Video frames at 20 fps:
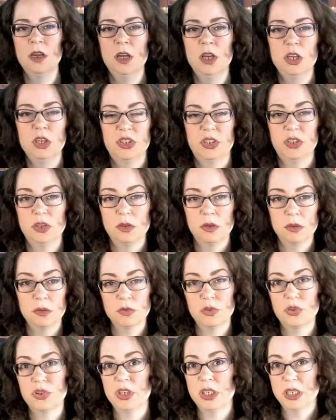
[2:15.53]

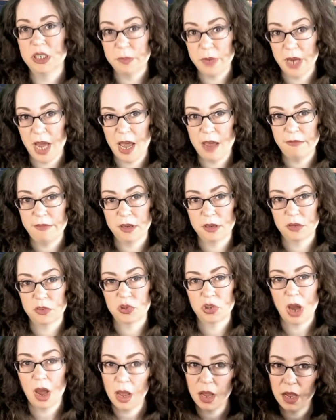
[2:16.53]
So she ends up having a
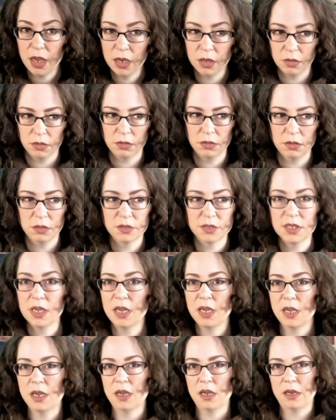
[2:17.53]
child,
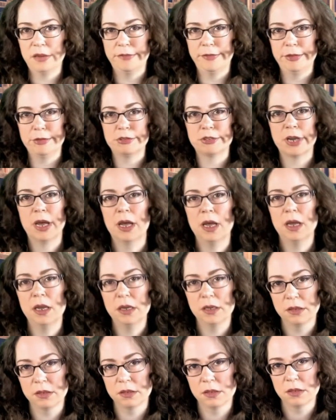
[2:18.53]
and the
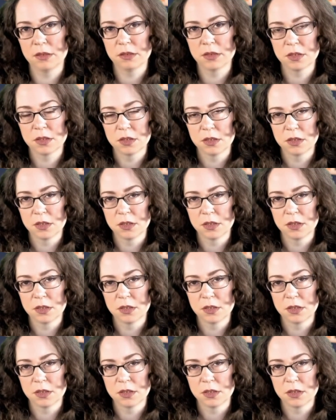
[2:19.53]
child